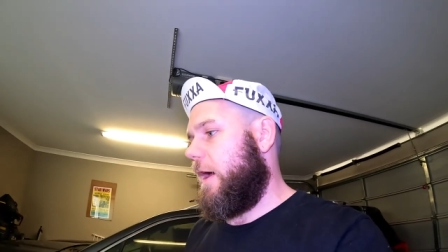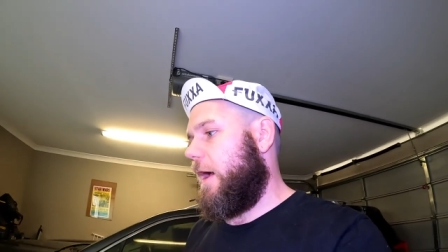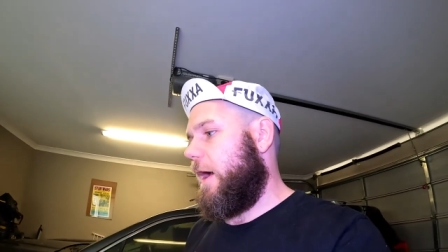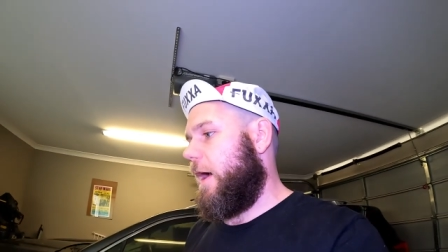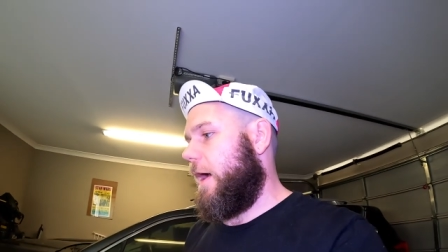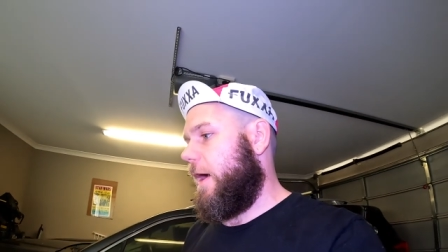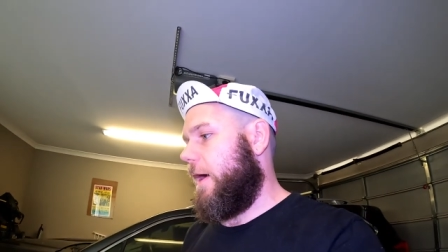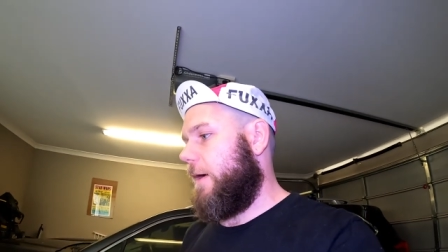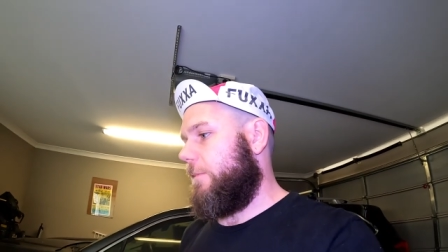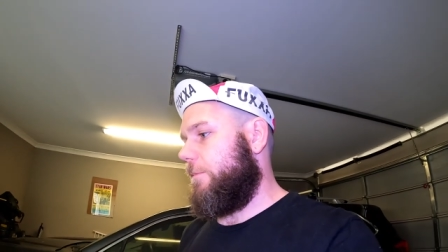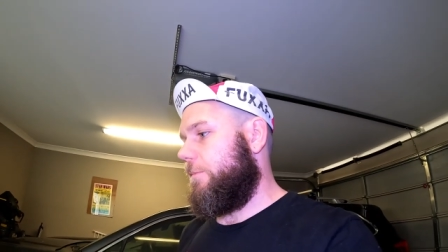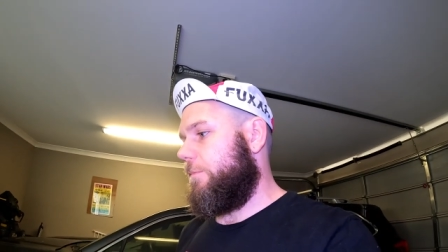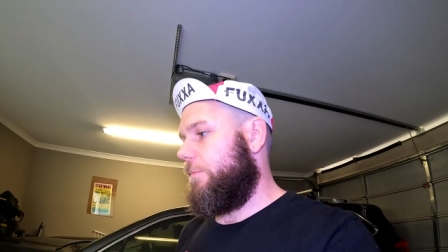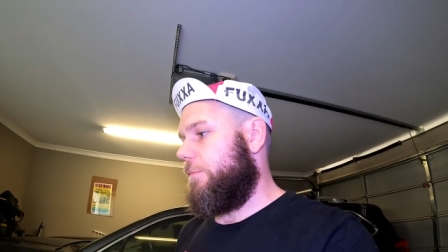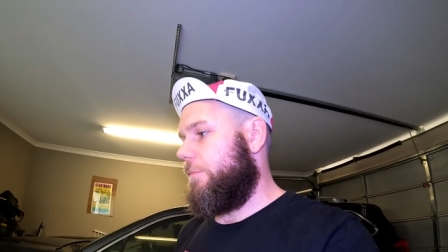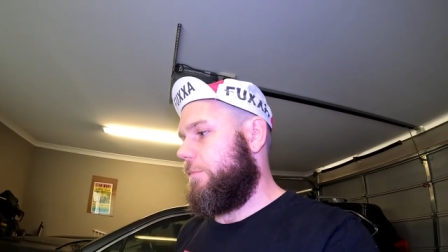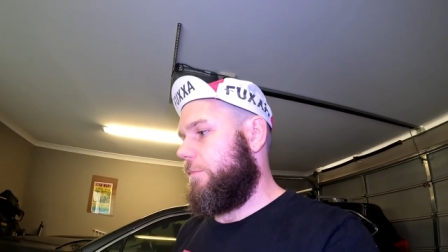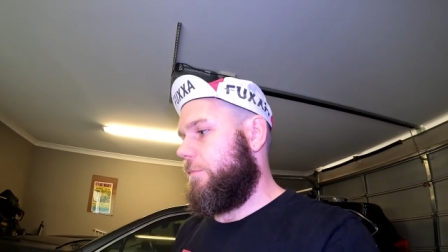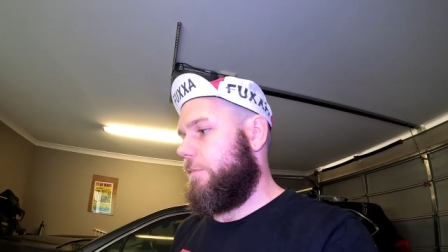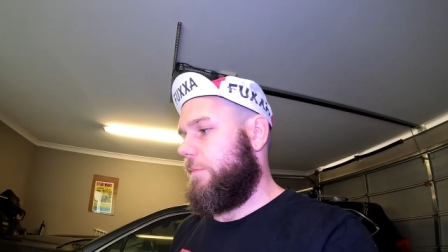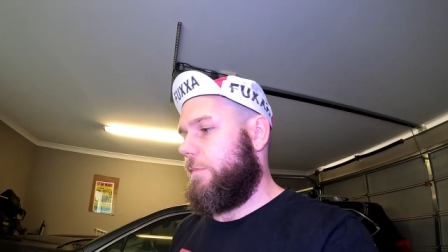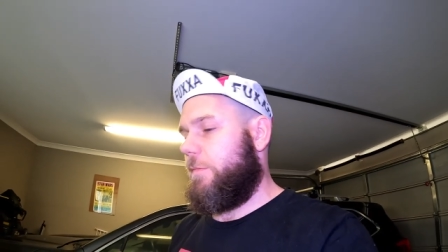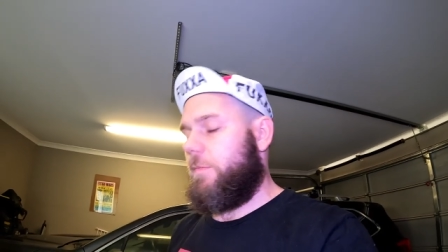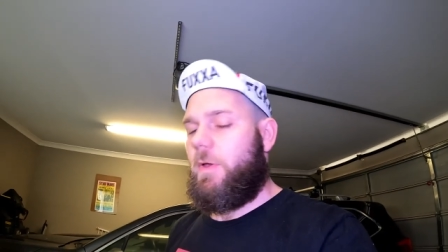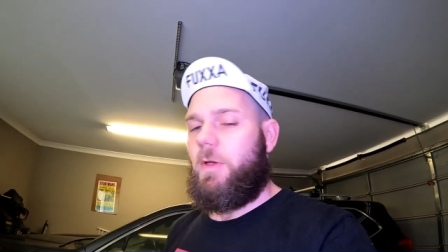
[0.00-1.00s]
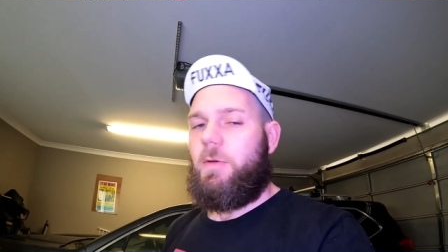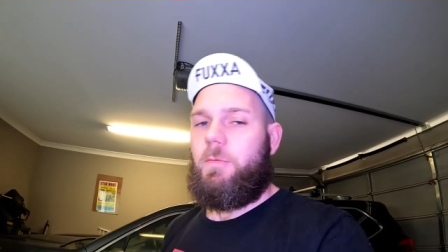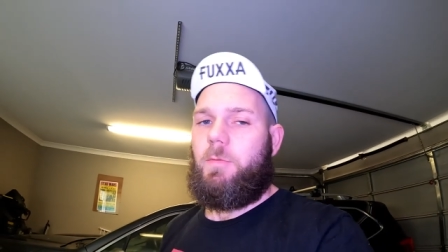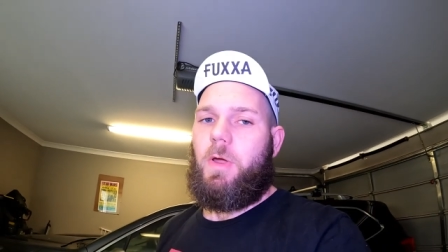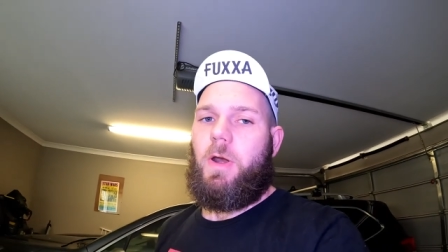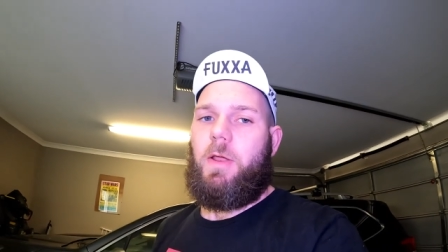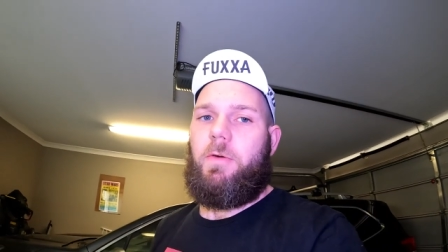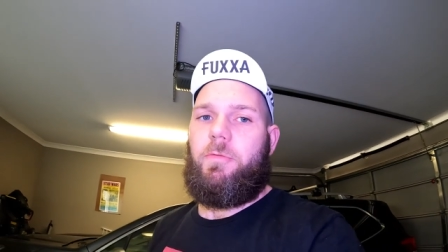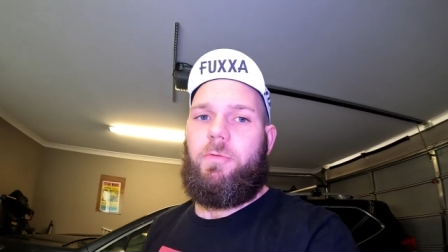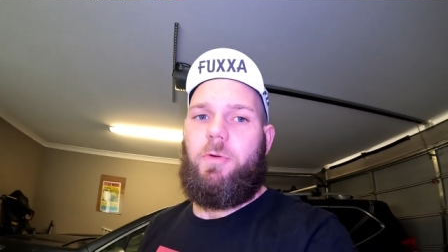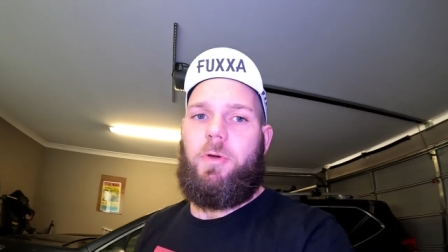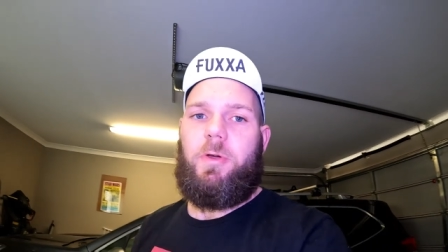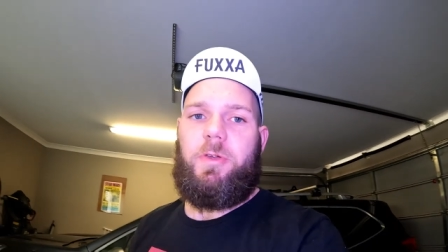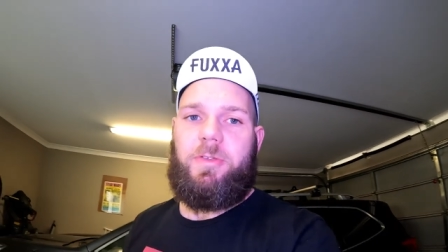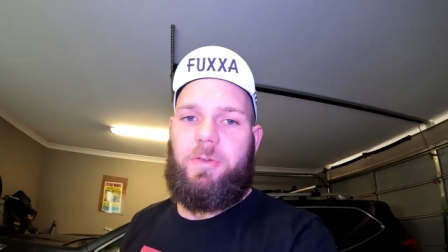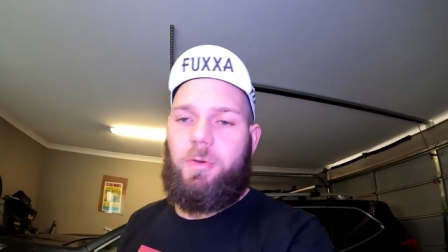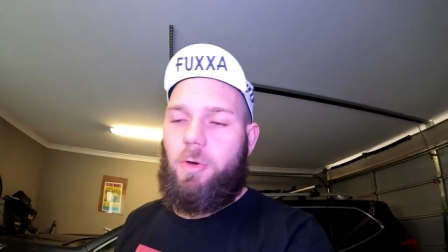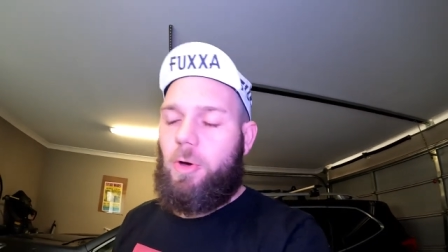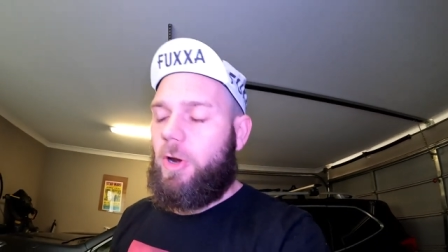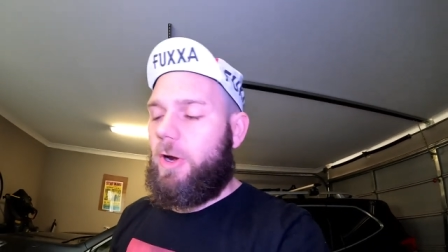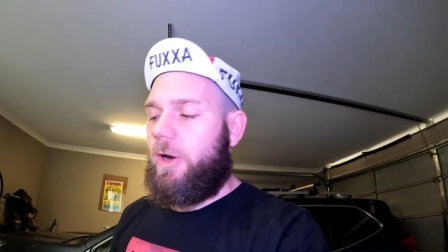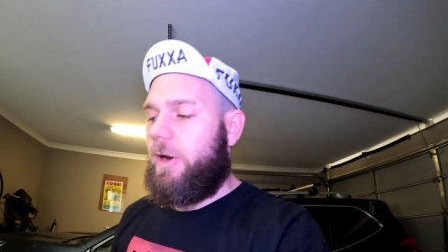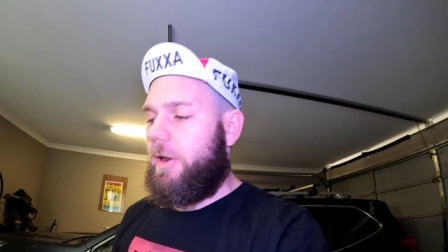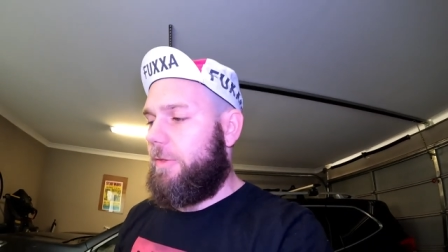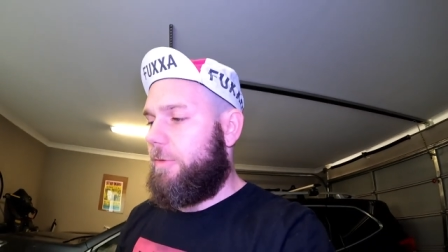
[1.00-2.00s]
Um, when I first
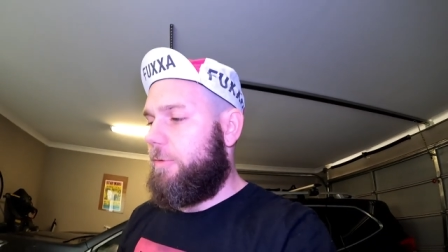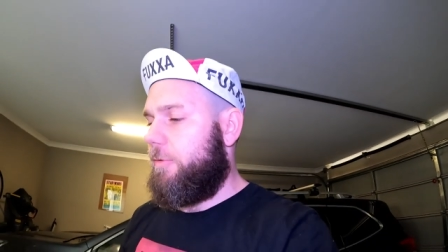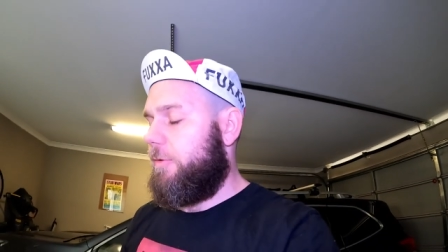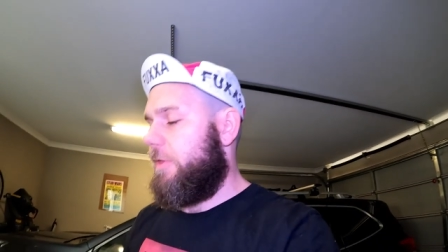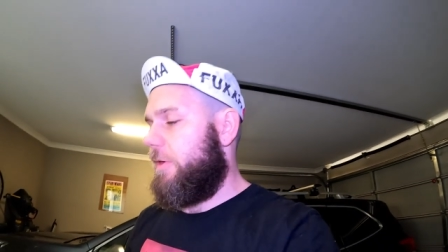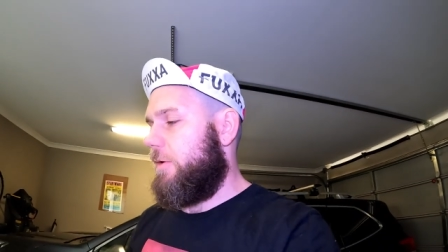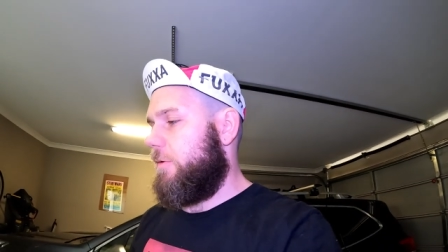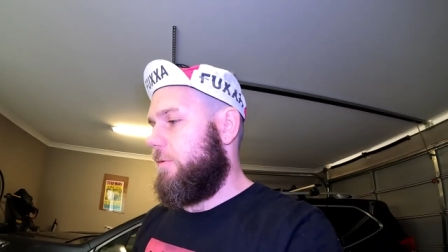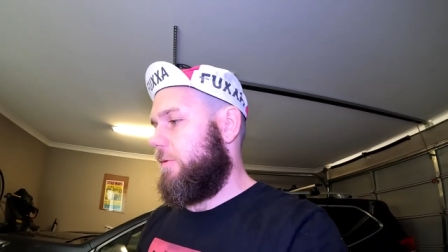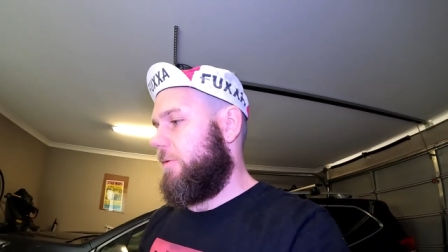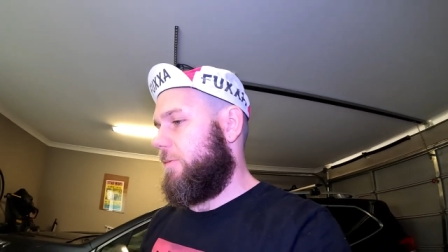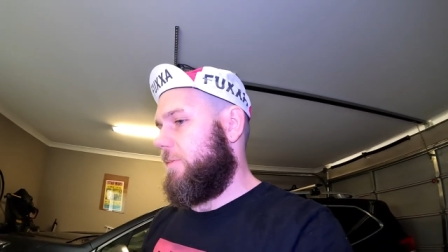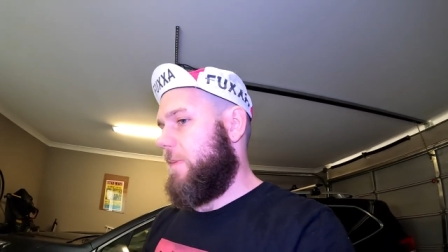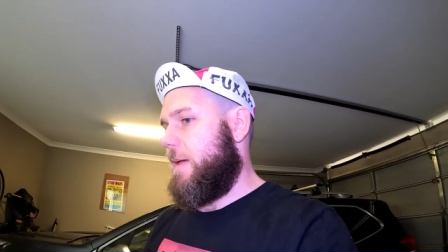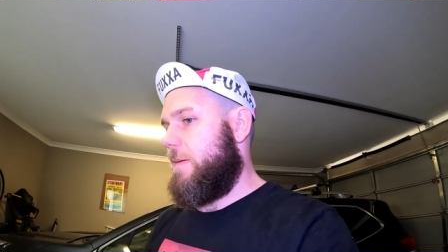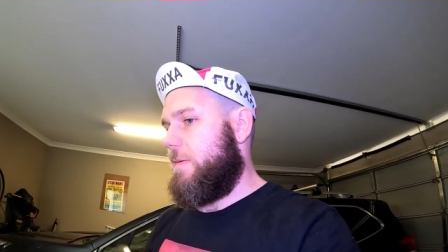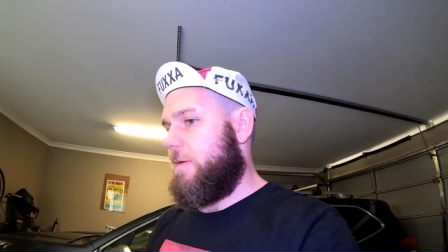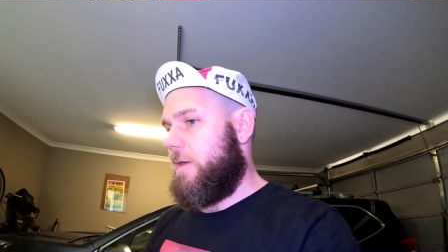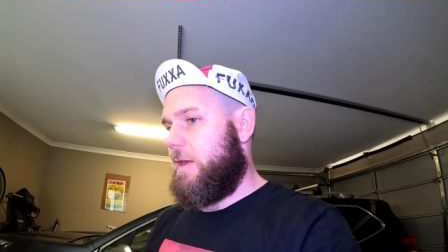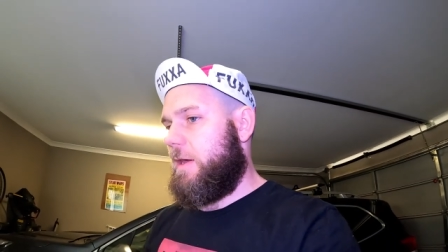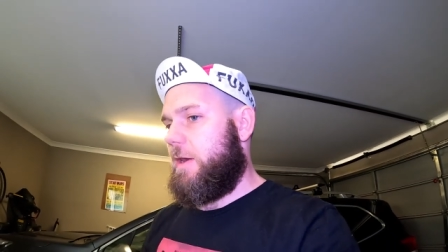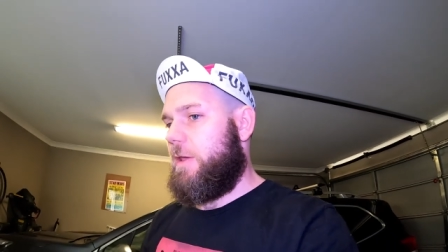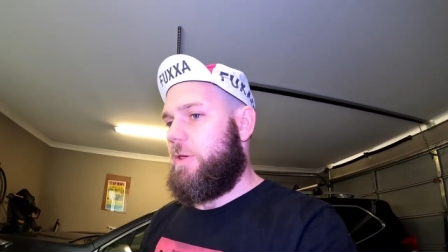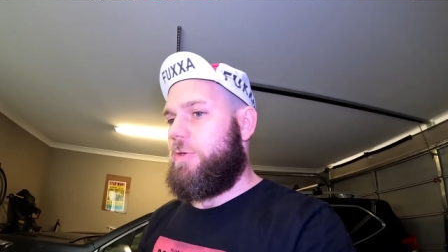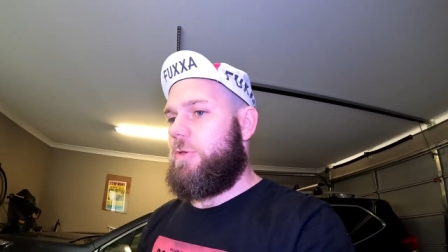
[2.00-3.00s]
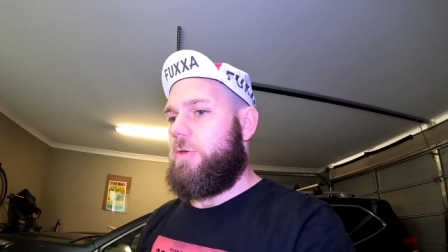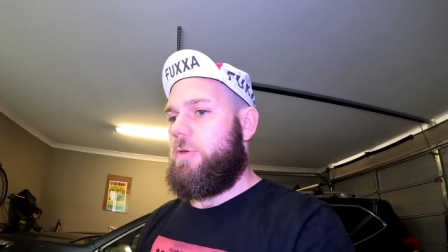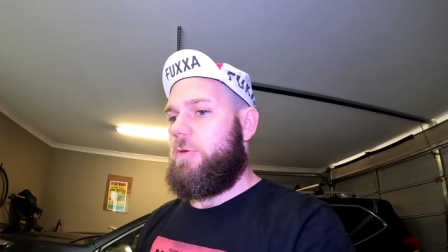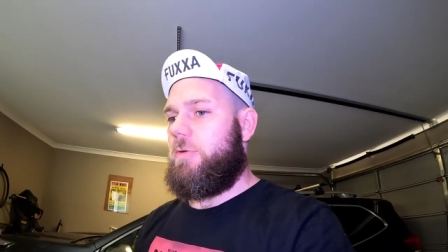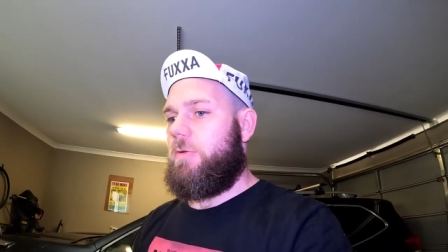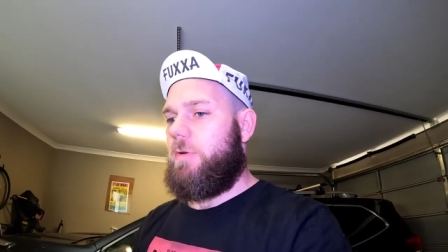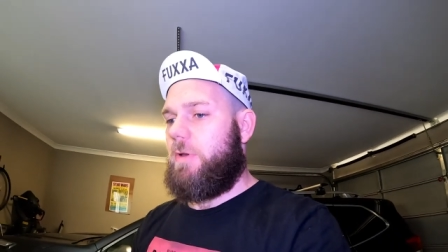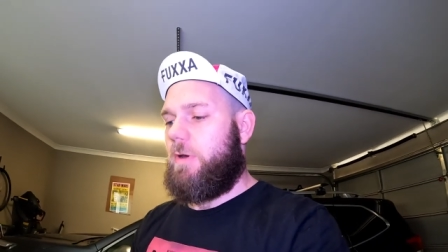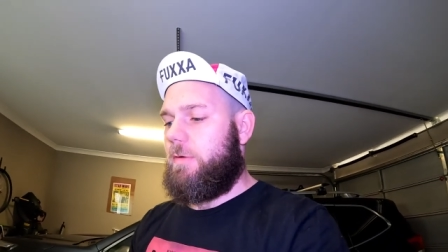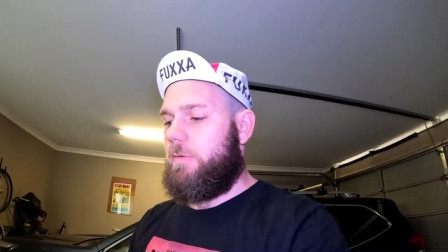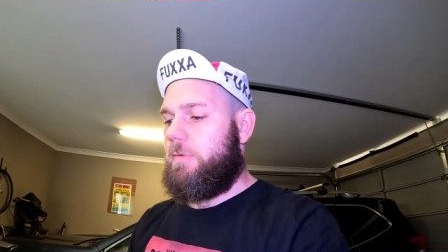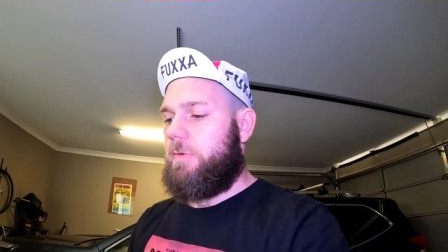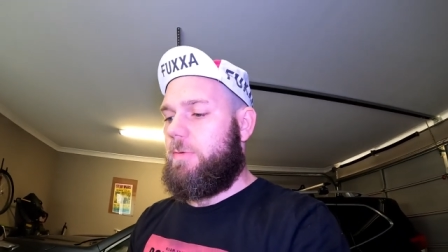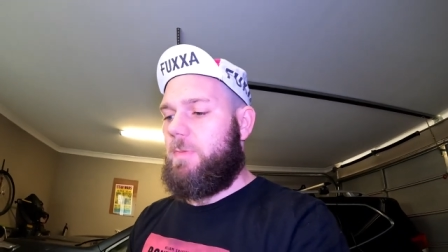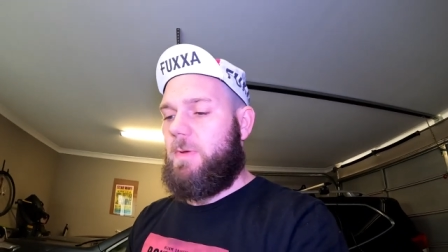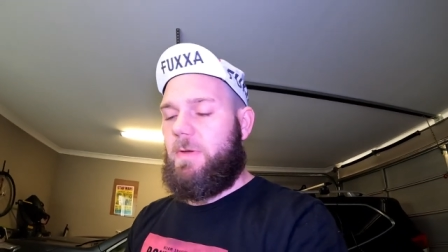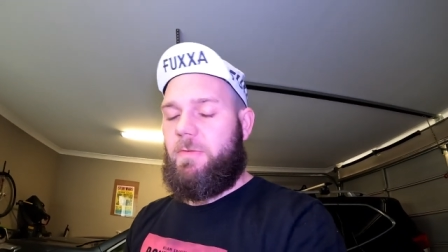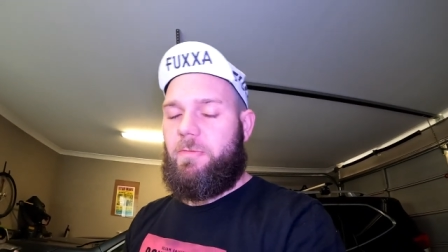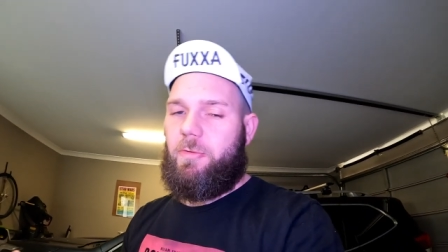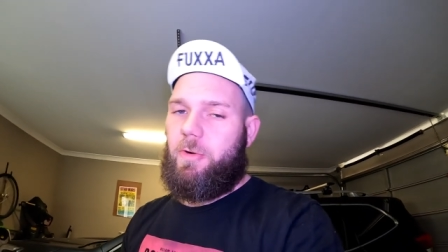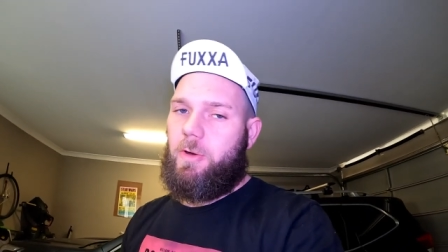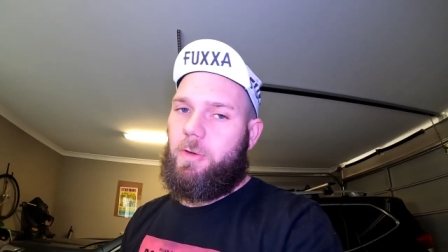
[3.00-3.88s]
got it, I thought there was maybe an issue and I was a bit